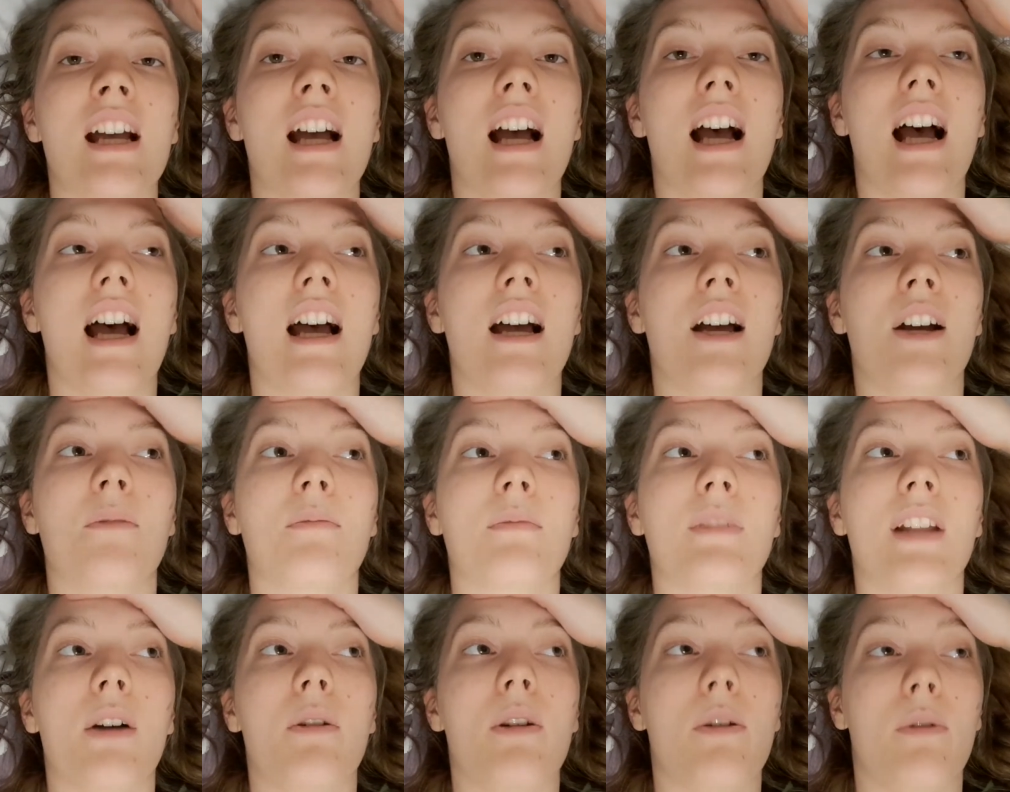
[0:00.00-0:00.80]

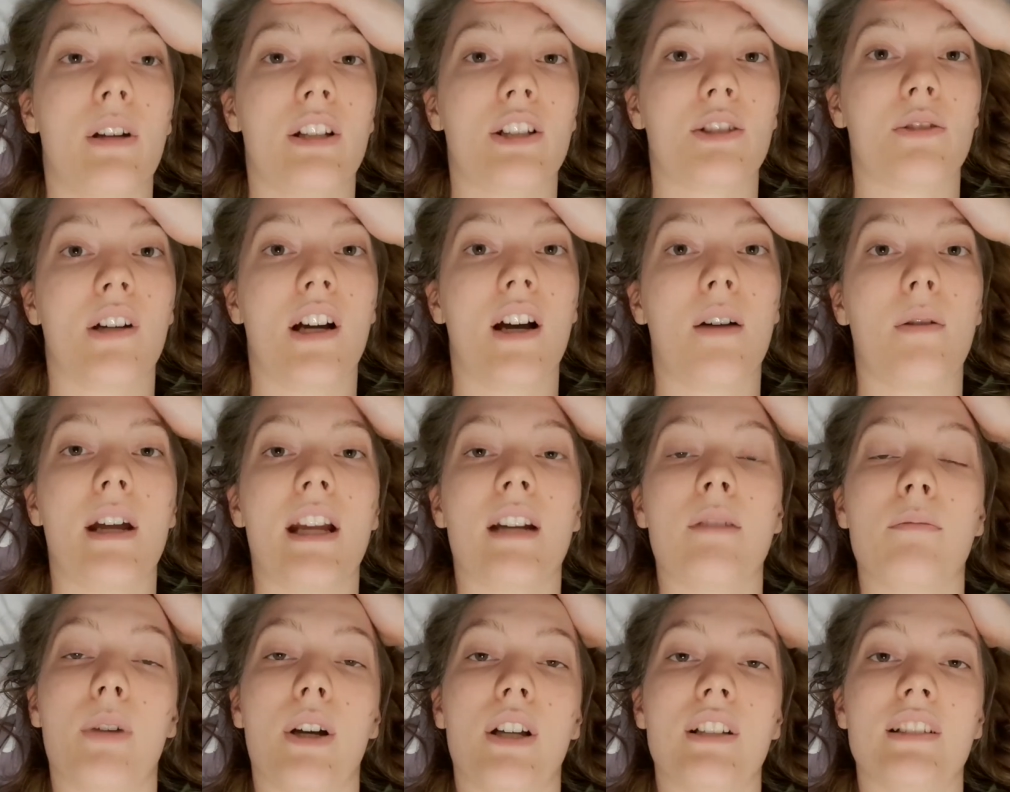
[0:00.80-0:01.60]
Then we went to our
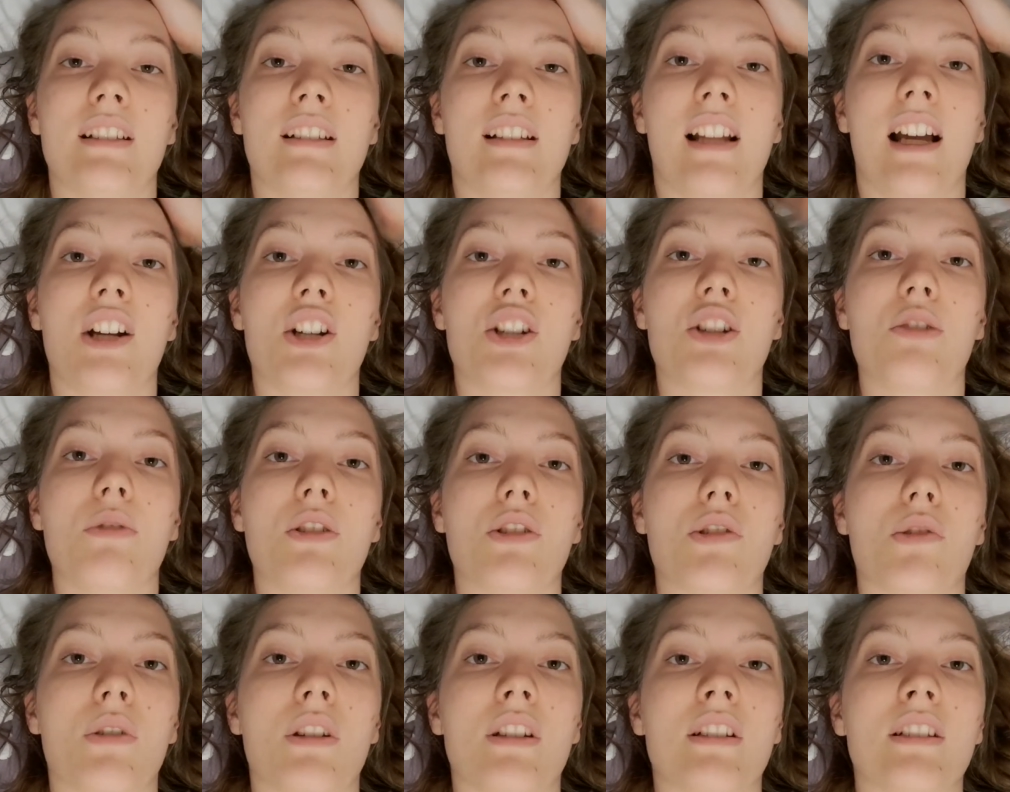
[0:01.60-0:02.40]
in-person lecture, which
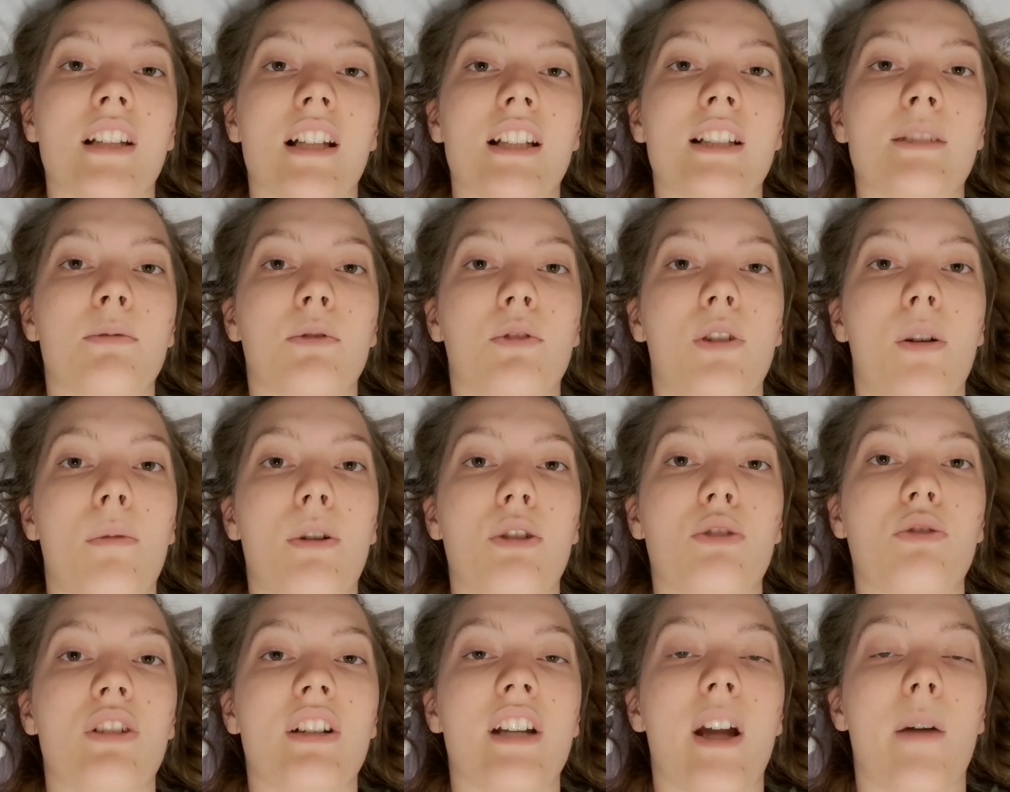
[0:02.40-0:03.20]
was a
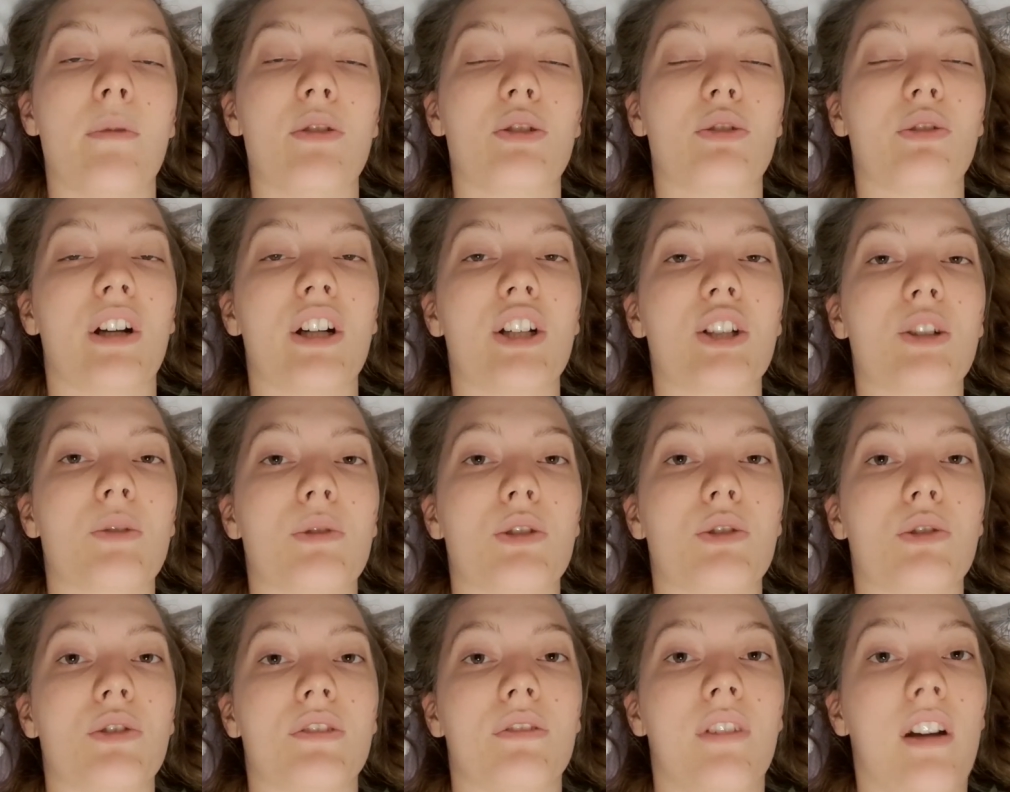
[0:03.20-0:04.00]
spirometry demonstration, which
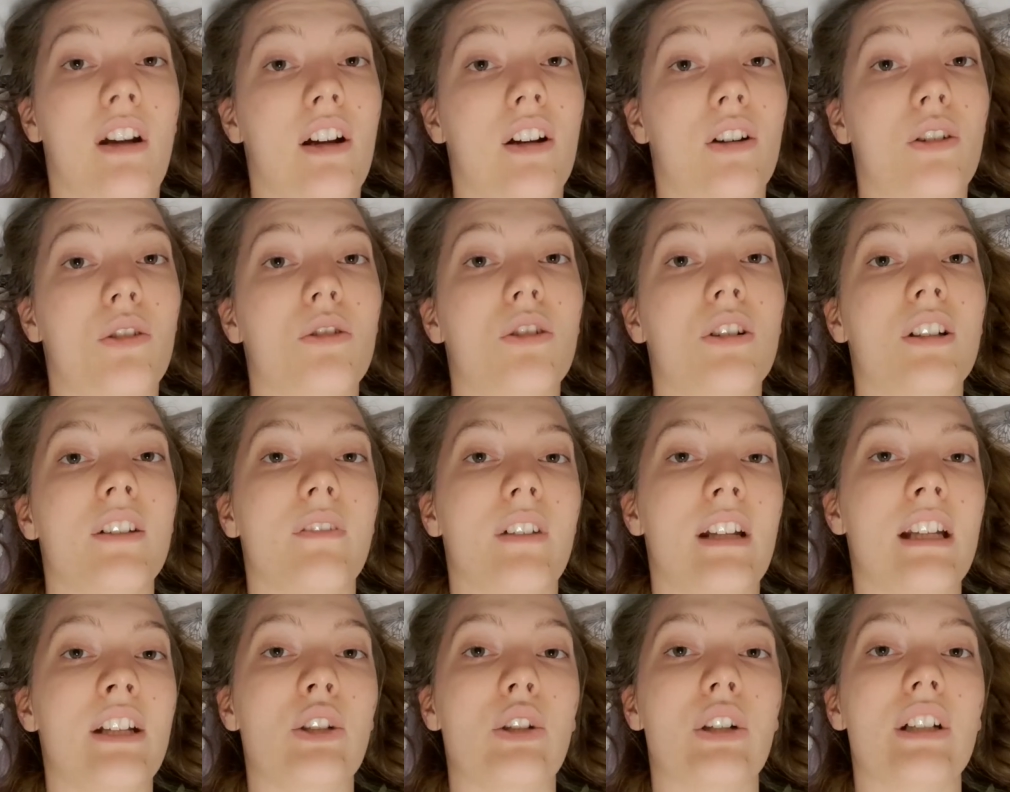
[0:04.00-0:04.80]
was very cool and
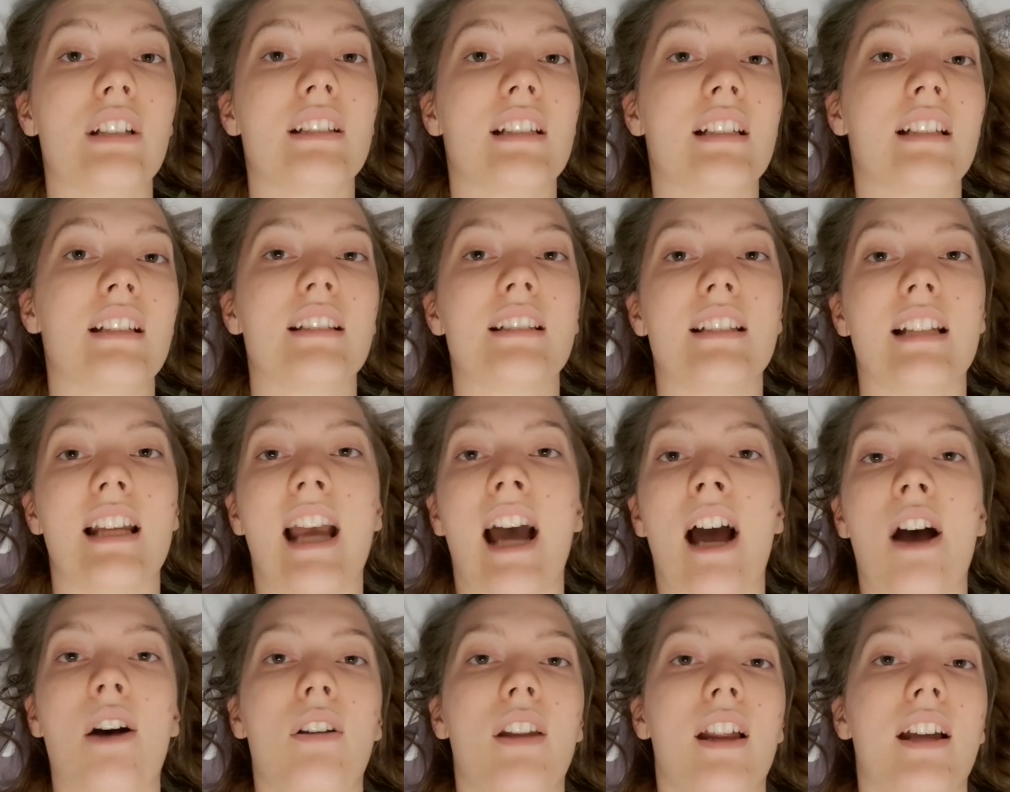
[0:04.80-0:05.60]
interesting to see
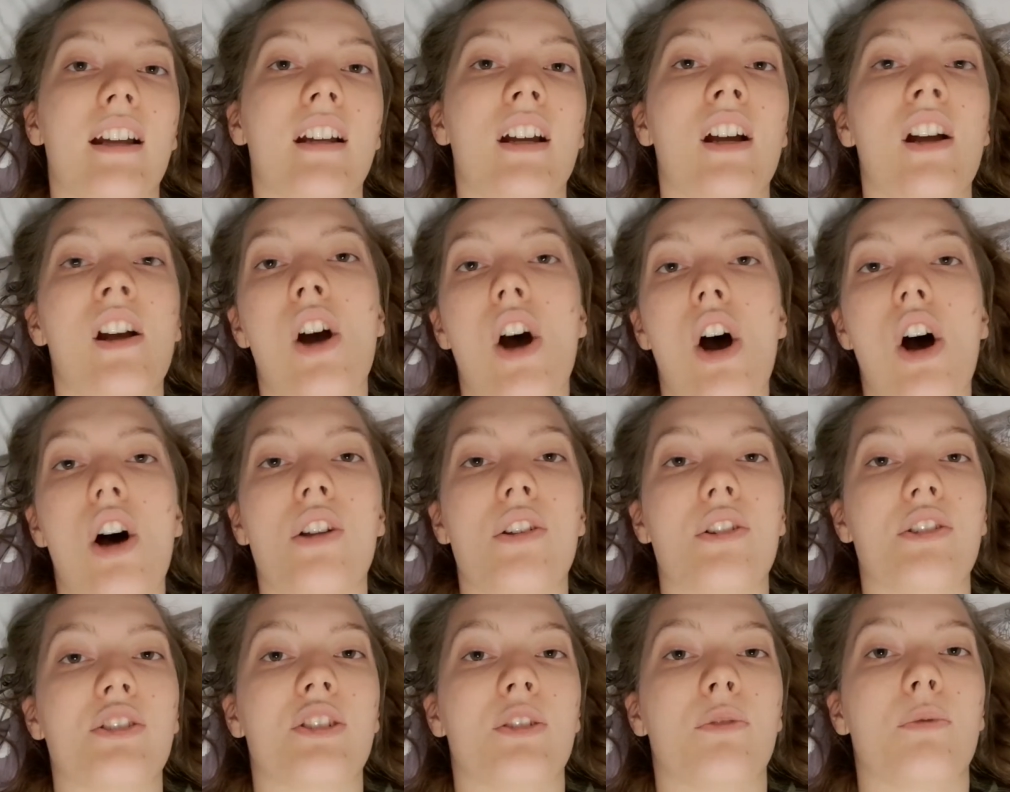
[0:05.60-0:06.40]
how like all
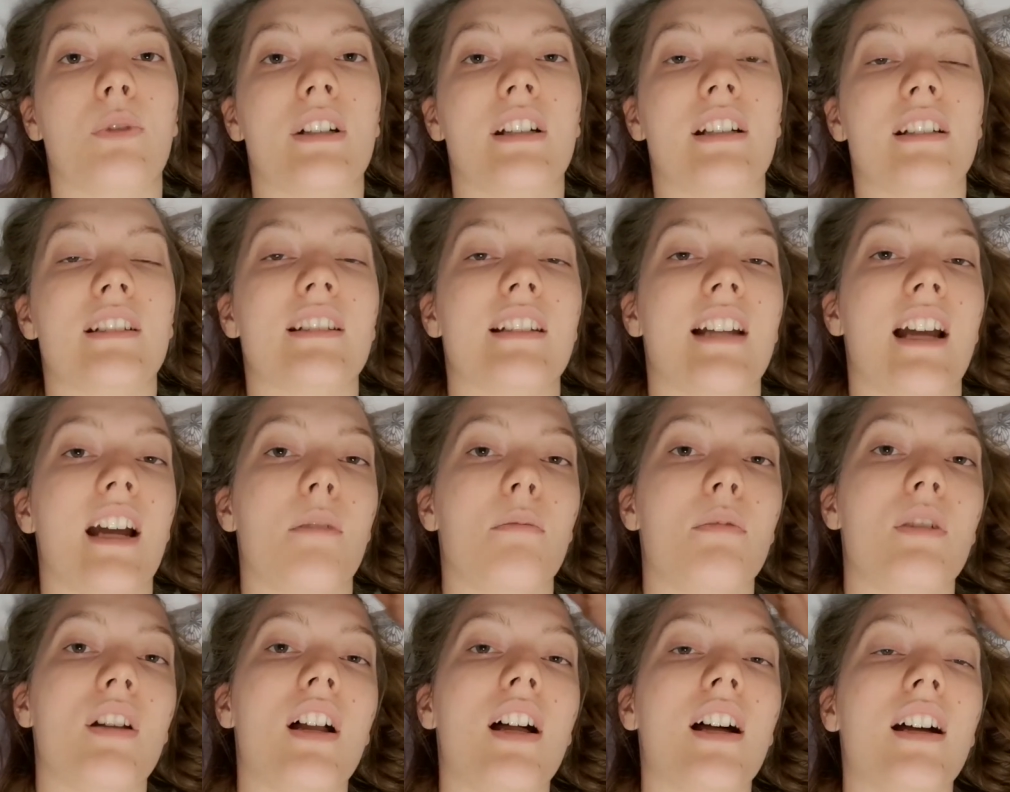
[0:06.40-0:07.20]
the stuff we did today
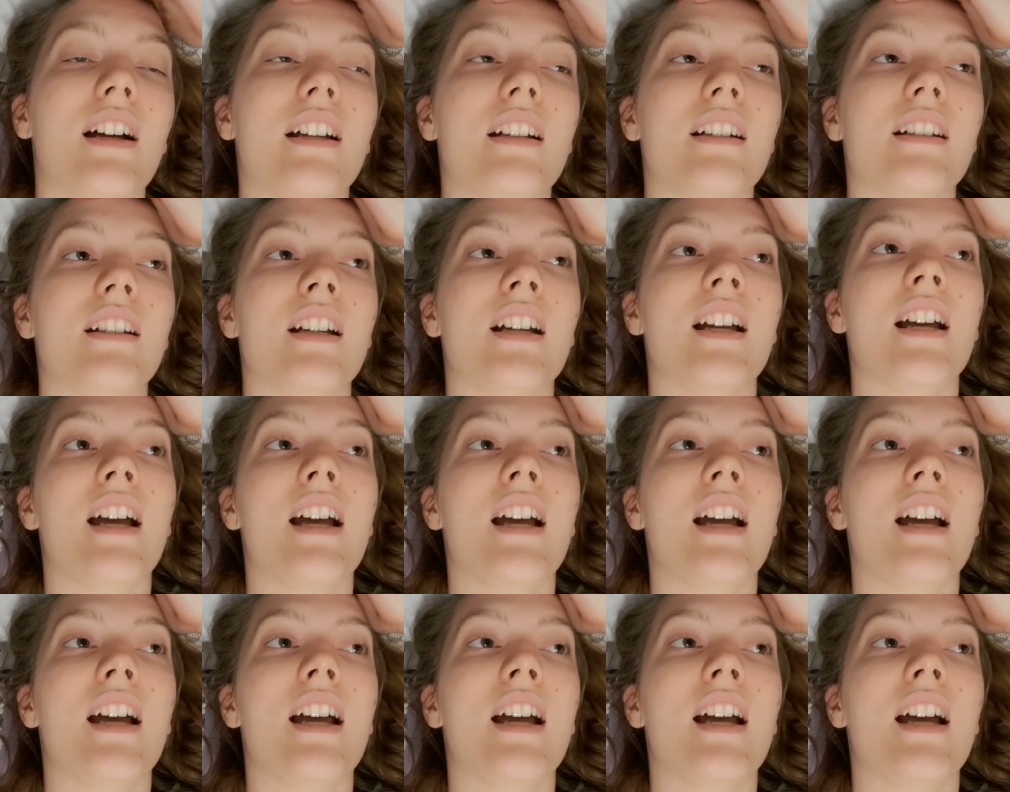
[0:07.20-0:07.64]
applied.